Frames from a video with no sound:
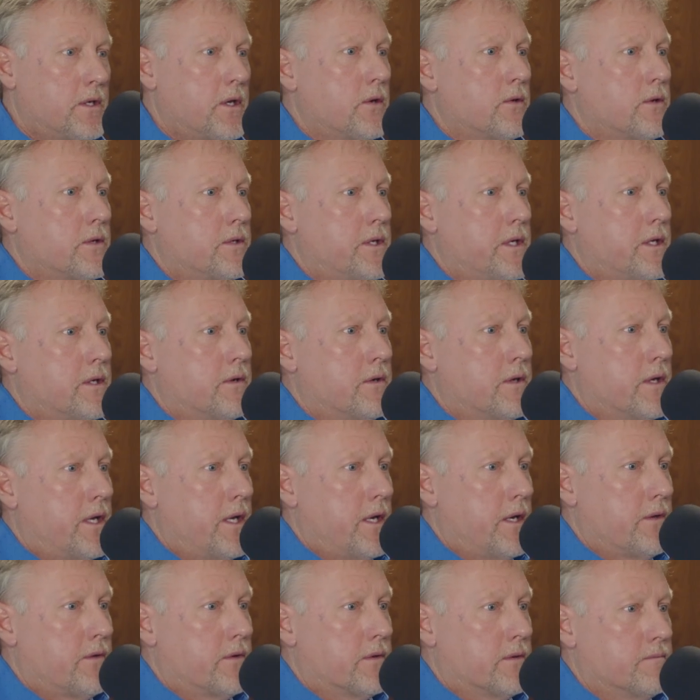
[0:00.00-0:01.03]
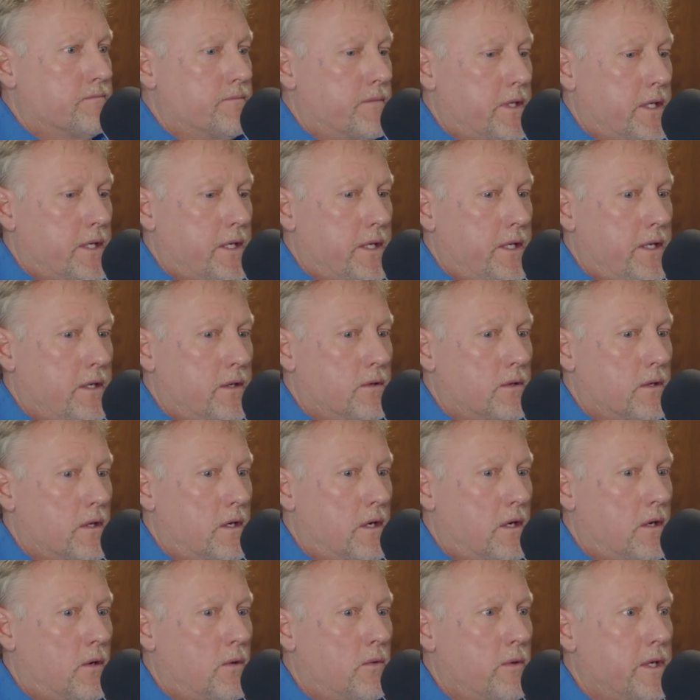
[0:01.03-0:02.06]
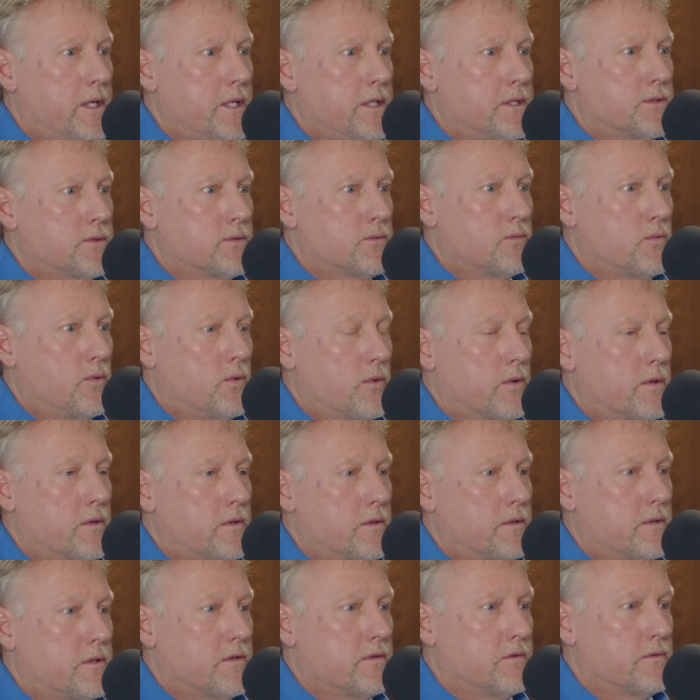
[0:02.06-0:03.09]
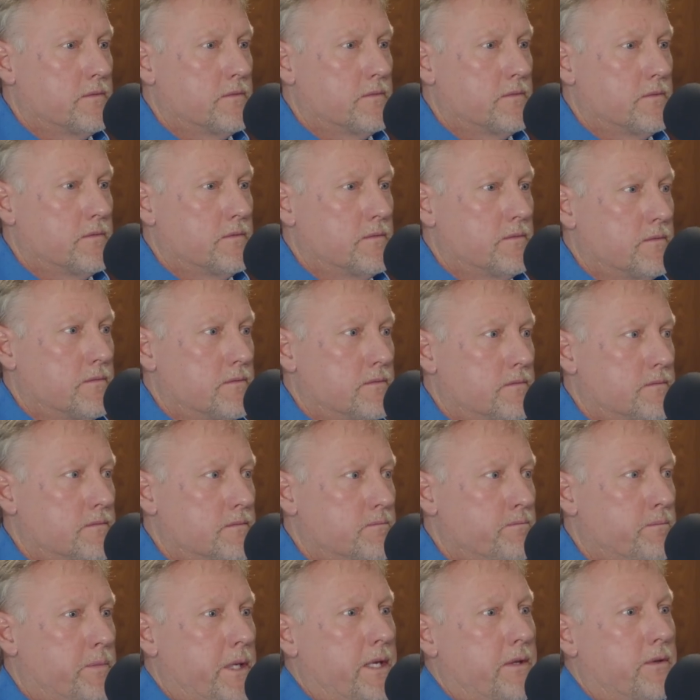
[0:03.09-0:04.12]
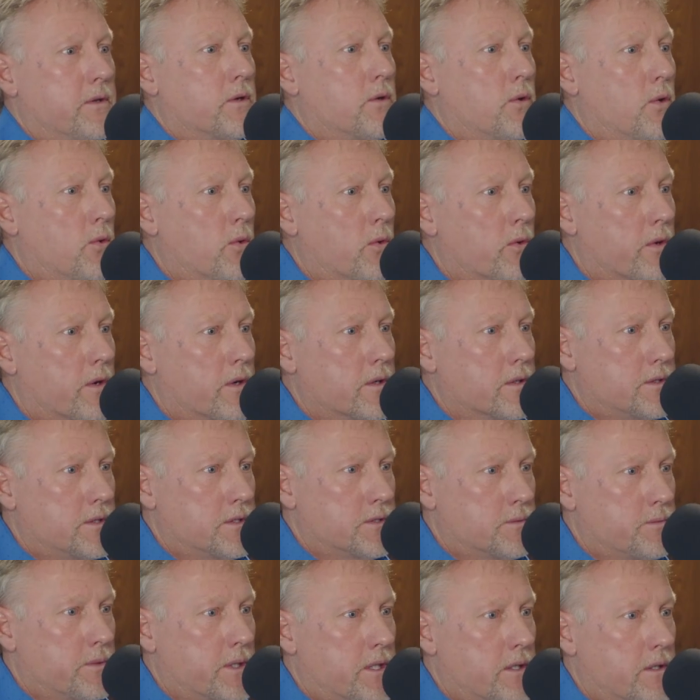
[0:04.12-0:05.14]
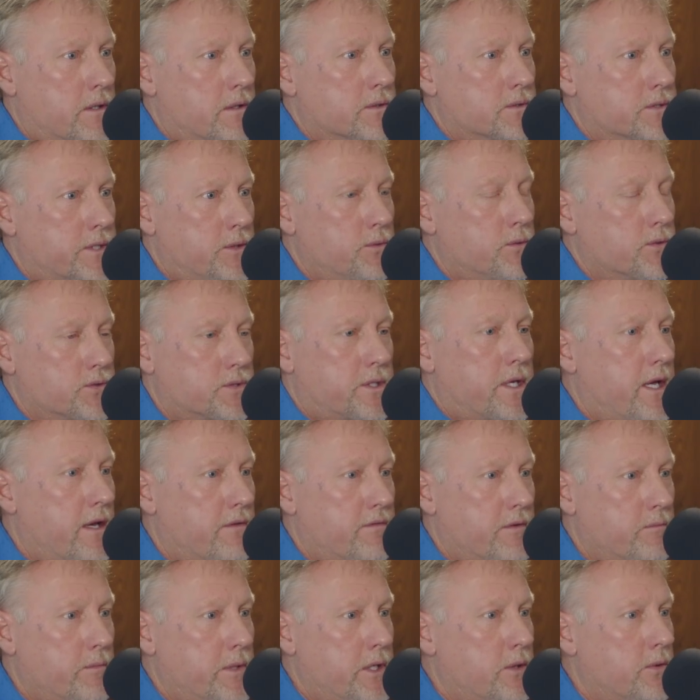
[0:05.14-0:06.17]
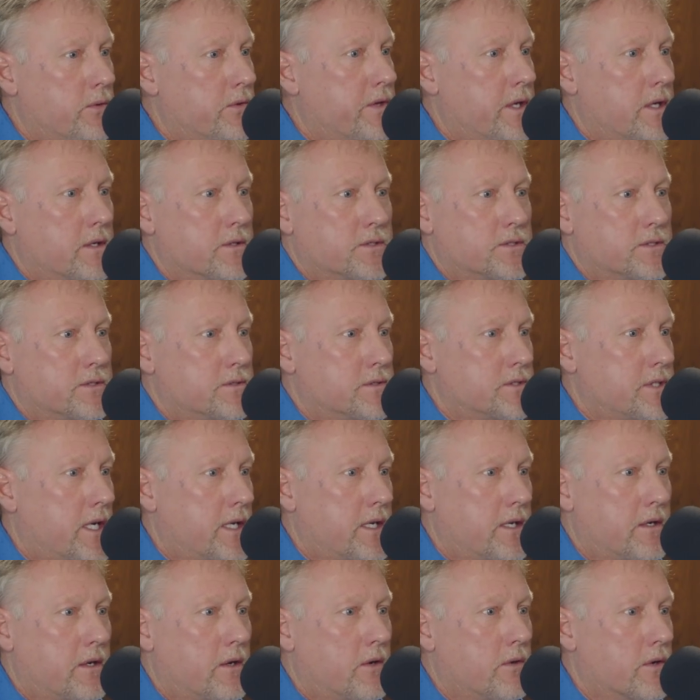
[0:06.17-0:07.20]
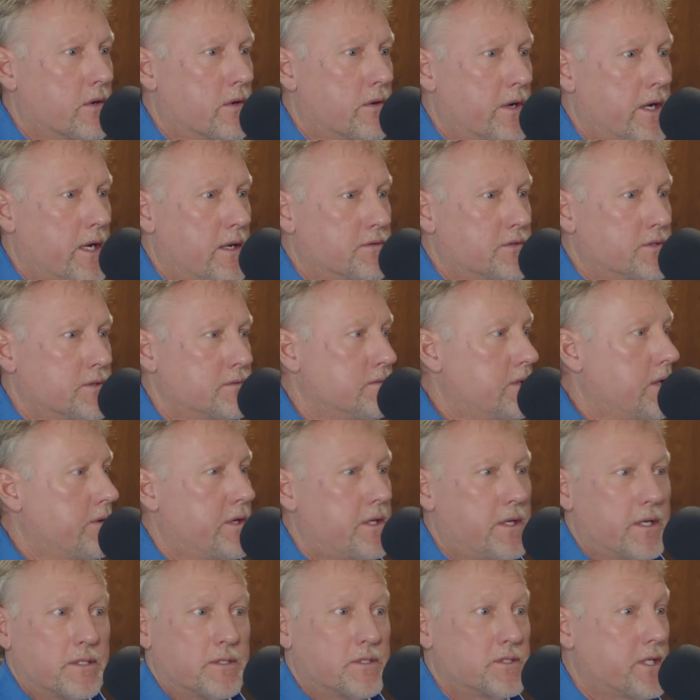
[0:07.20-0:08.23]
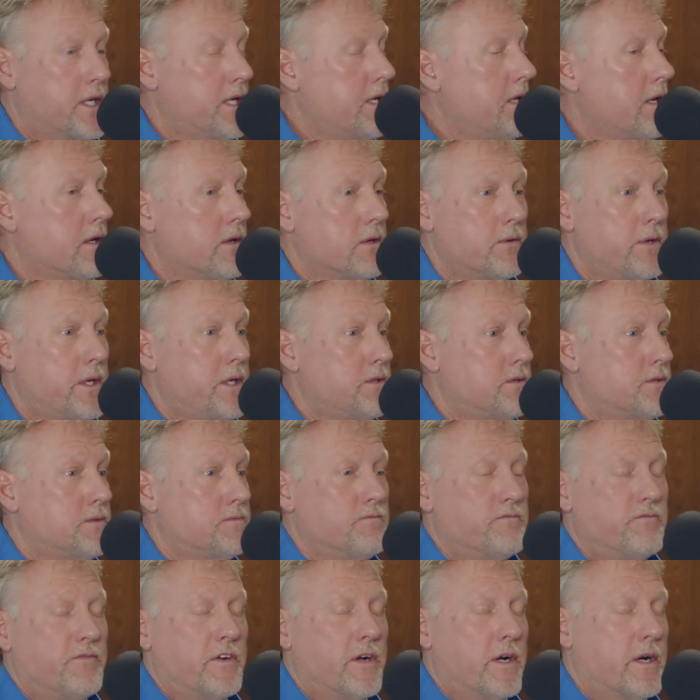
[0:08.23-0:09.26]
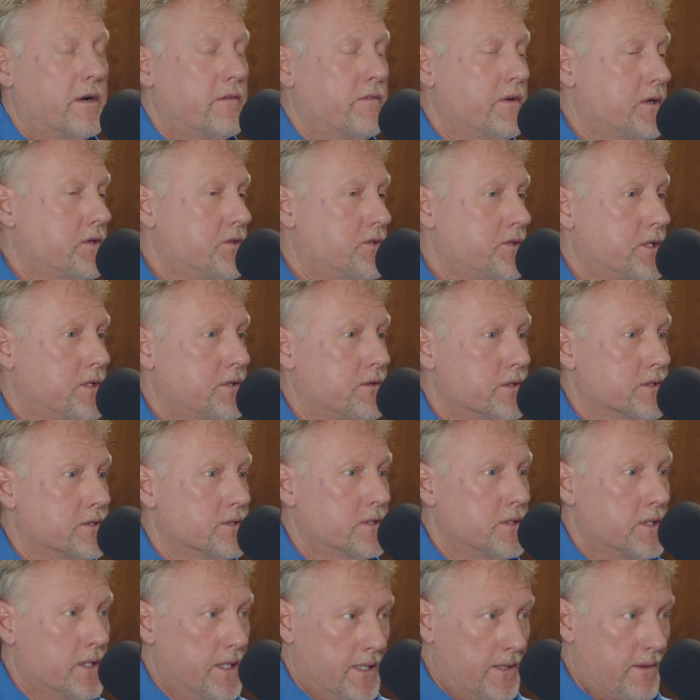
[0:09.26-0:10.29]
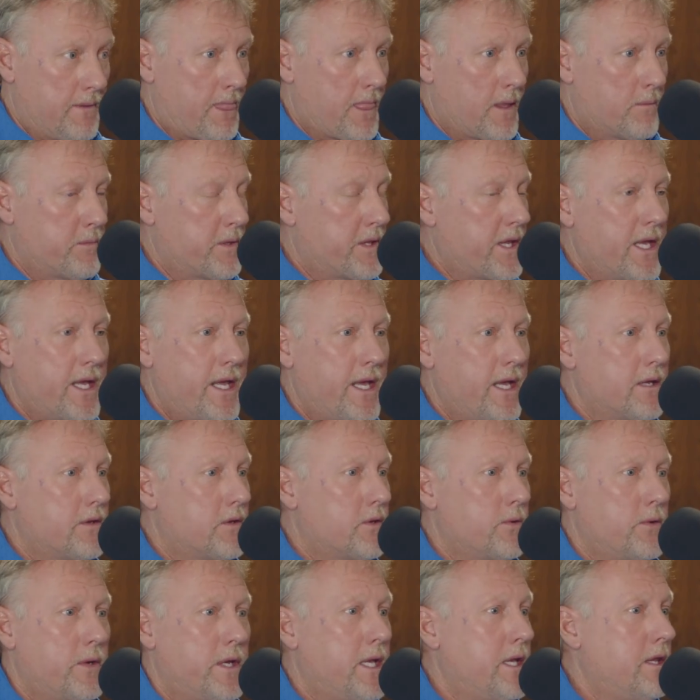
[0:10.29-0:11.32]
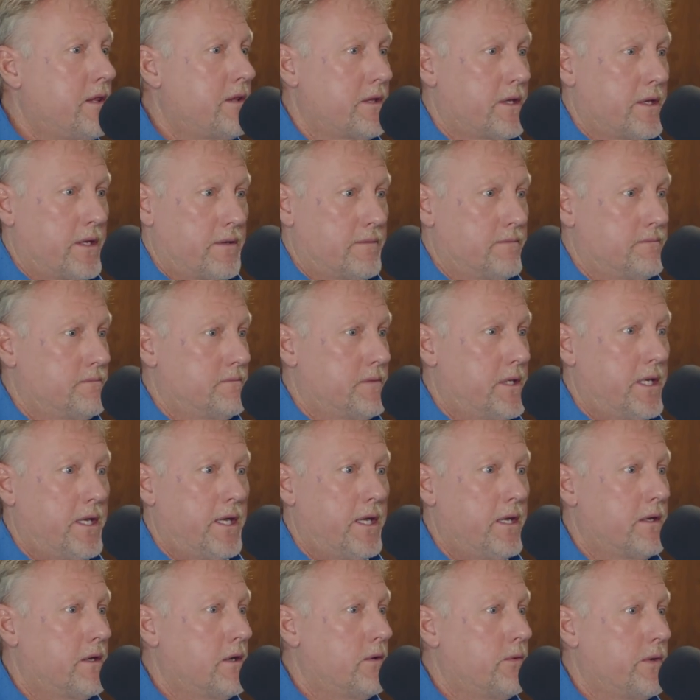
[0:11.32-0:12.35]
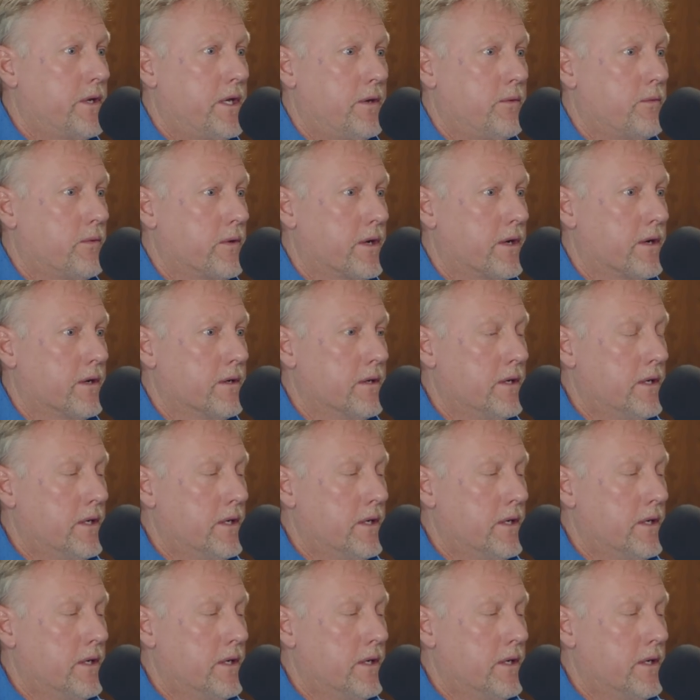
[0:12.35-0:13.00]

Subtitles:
go to dinner together, and he'll always want to be in the corner just because he wants to have a meal without signing autographs. No, he doesn't say no. He's very, very generous. But they can't do anything. They can't go anywhere.